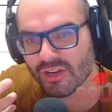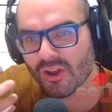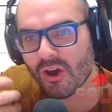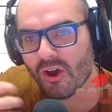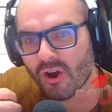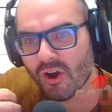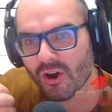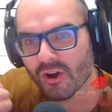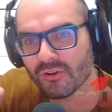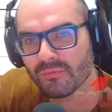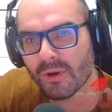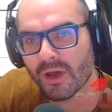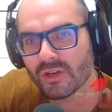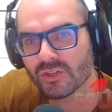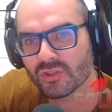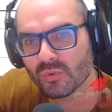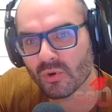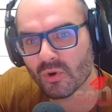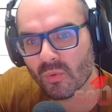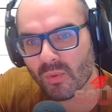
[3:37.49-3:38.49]
Hard
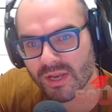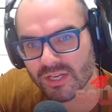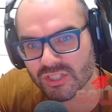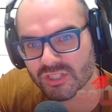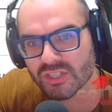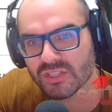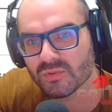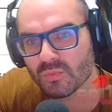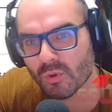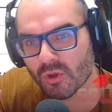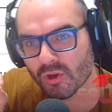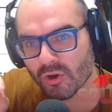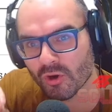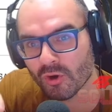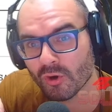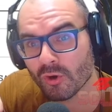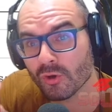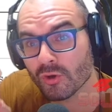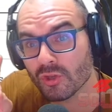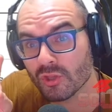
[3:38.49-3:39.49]
module questions will
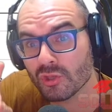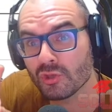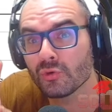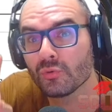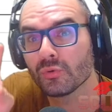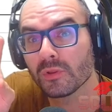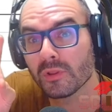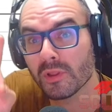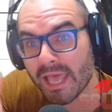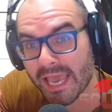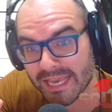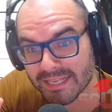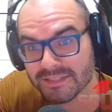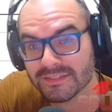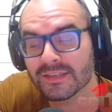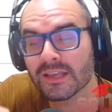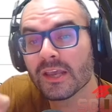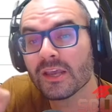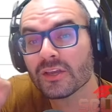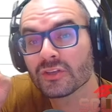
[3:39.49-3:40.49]
hurt you
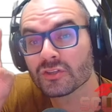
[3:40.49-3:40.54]
less.